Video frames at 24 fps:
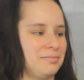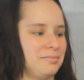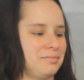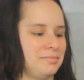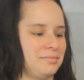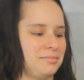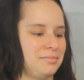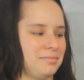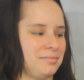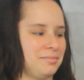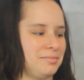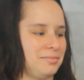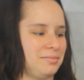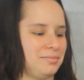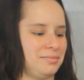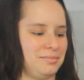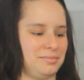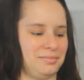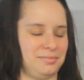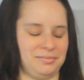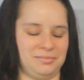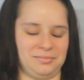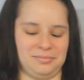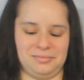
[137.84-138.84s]

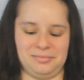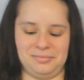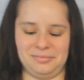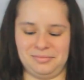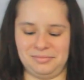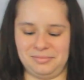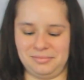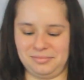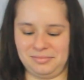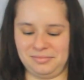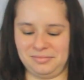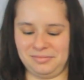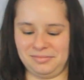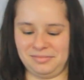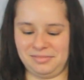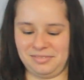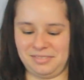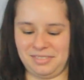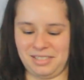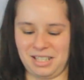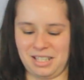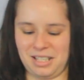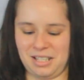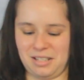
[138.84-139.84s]

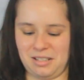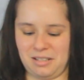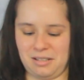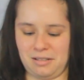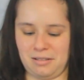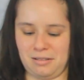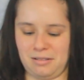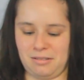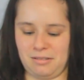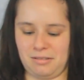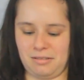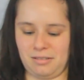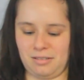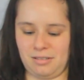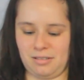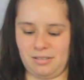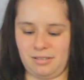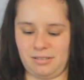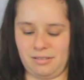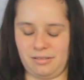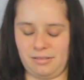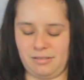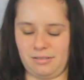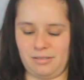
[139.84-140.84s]

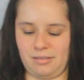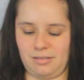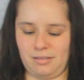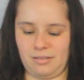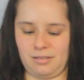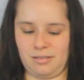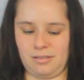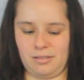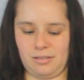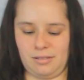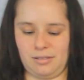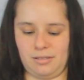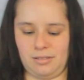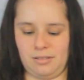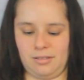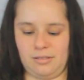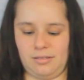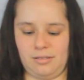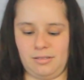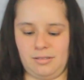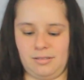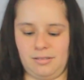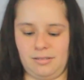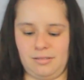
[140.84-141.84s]

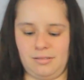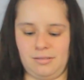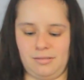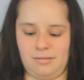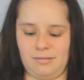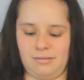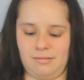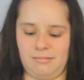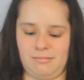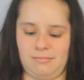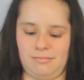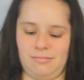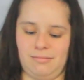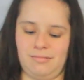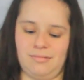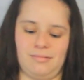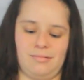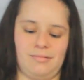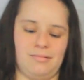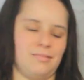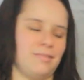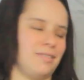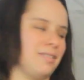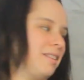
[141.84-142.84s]

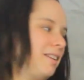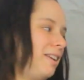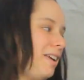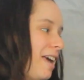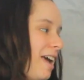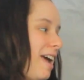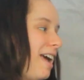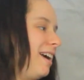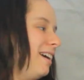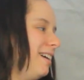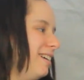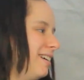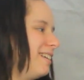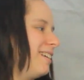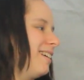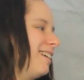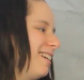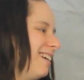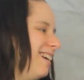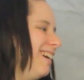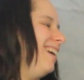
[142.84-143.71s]
No words are spoken by the person on screen.